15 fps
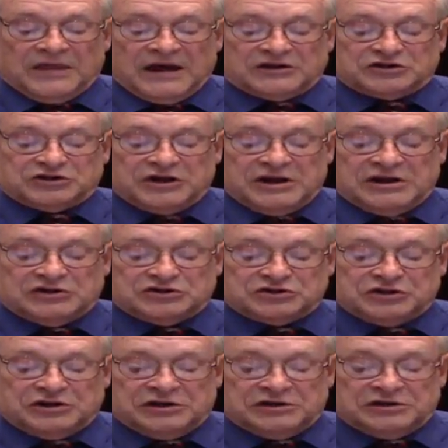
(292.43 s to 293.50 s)
That
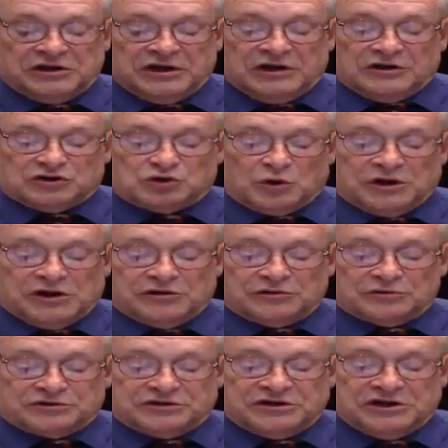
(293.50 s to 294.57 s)
changed in
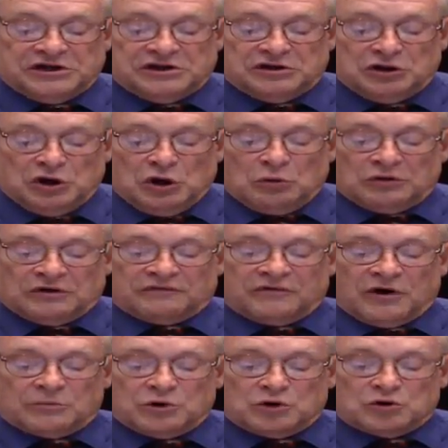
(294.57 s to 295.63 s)
2013 when a
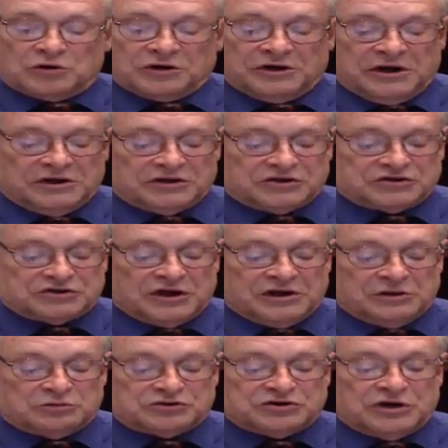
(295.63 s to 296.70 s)
pharmacokinetic
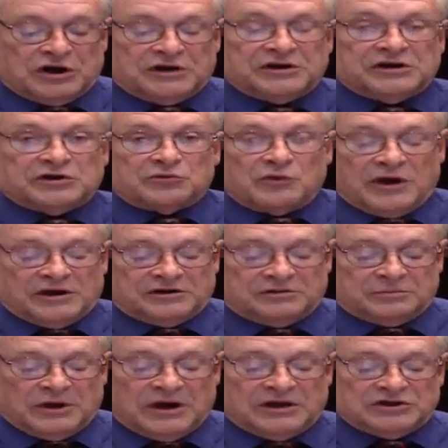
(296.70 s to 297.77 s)
study was done in a
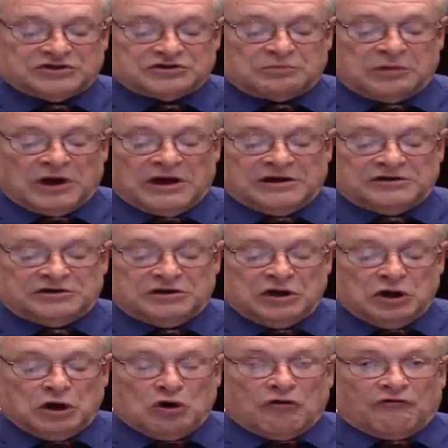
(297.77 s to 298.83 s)
randomized,
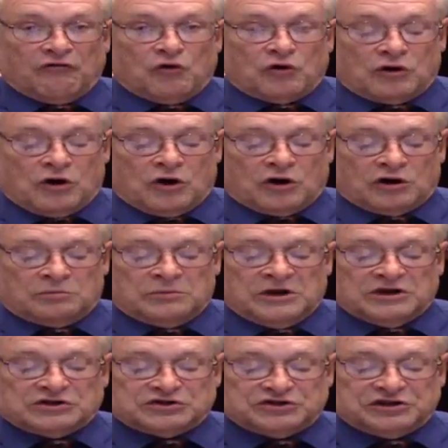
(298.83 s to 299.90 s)
blinded,
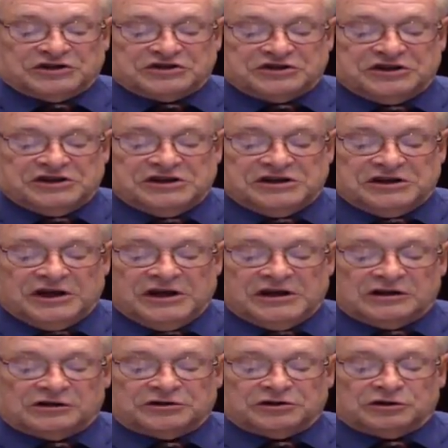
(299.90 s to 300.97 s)
4-arm,
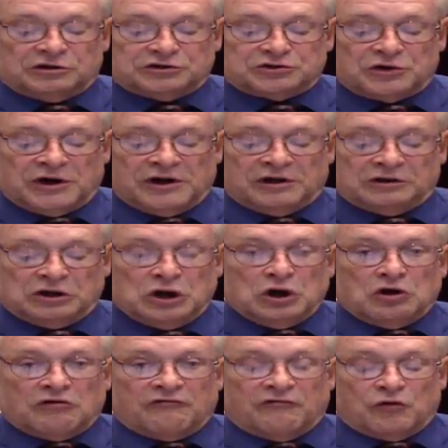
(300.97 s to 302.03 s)
16-day clinical trial
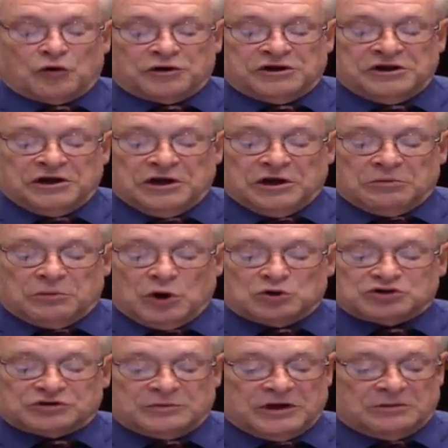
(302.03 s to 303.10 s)
of 40
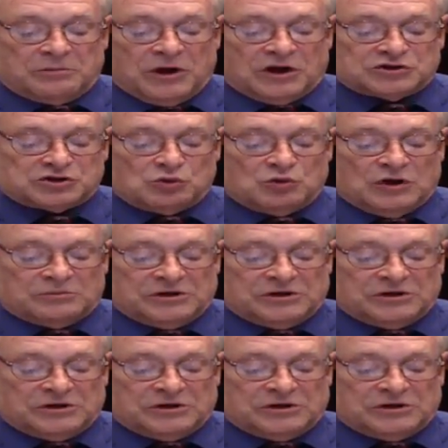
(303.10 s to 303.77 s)
postmenopausal